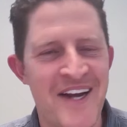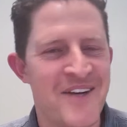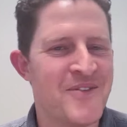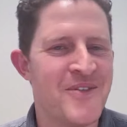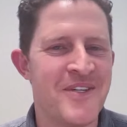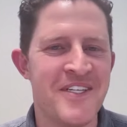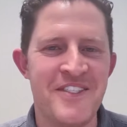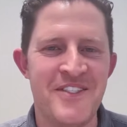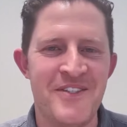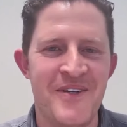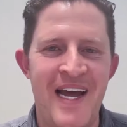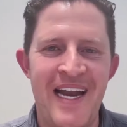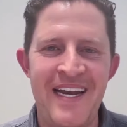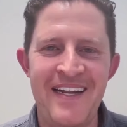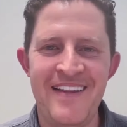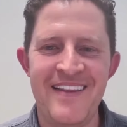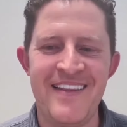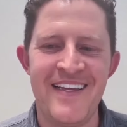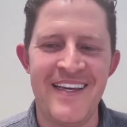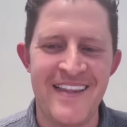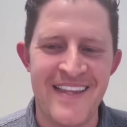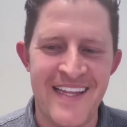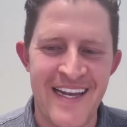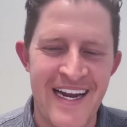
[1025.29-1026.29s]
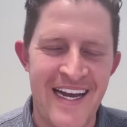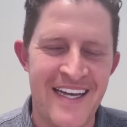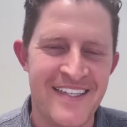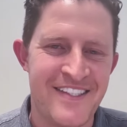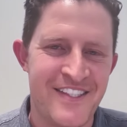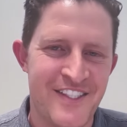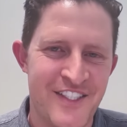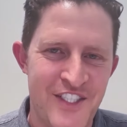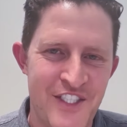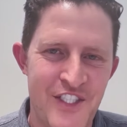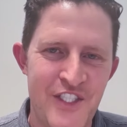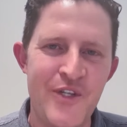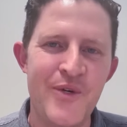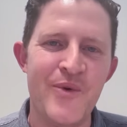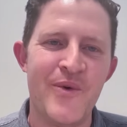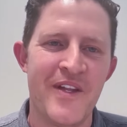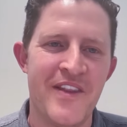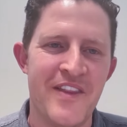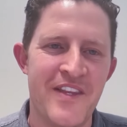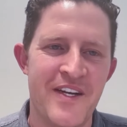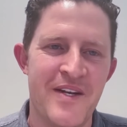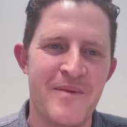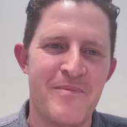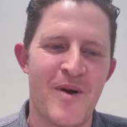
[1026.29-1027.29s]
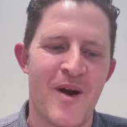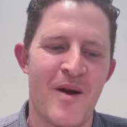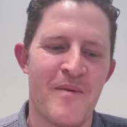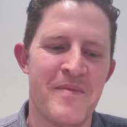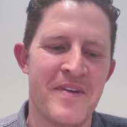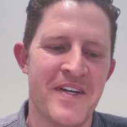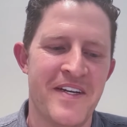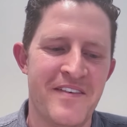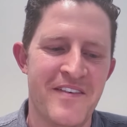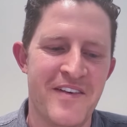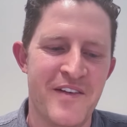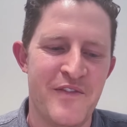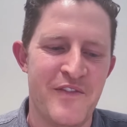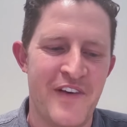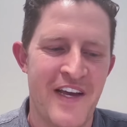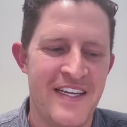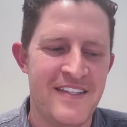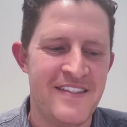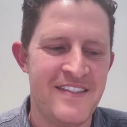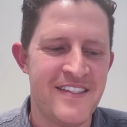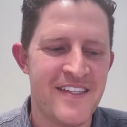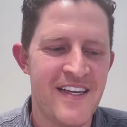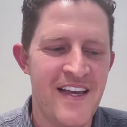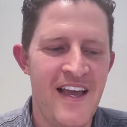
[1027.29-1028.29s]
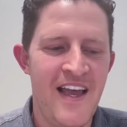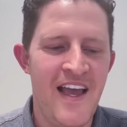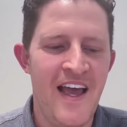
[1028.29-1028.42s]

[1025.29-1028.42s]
don't want to do anything that has to do with the Department of Defense.